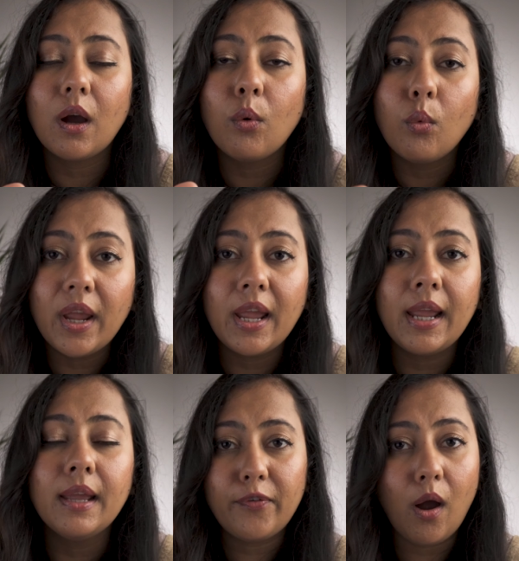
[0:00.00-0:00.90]

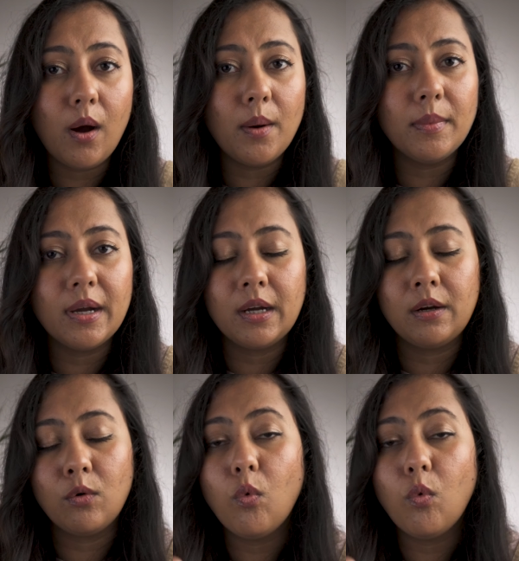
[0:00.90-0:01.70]
away from a